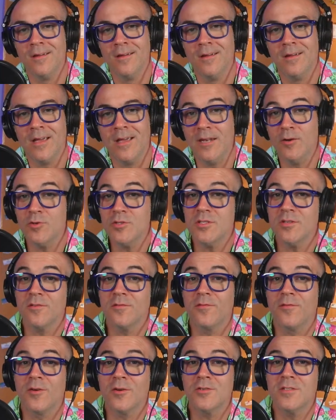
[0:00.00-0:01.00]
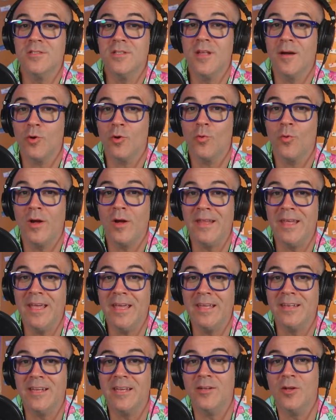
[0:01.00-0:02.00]
And it was their first #1
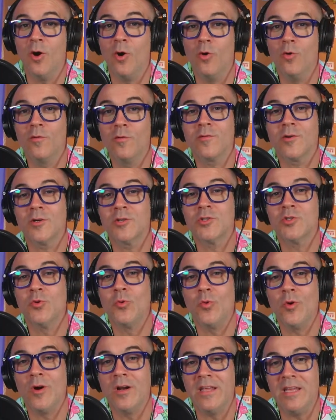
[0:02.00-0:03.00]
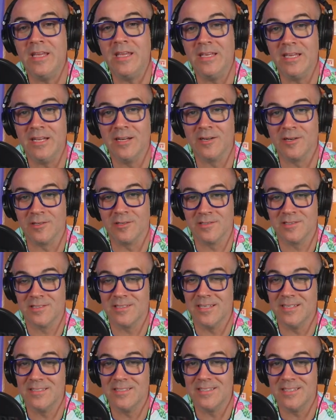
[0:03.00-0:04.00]
hit in over 20 years
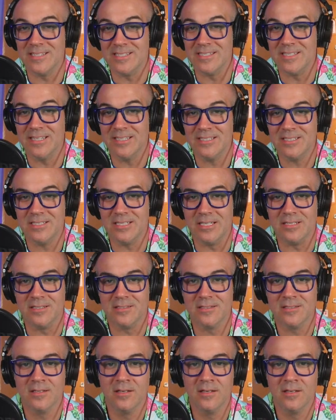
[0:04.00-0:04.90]
since the 60s.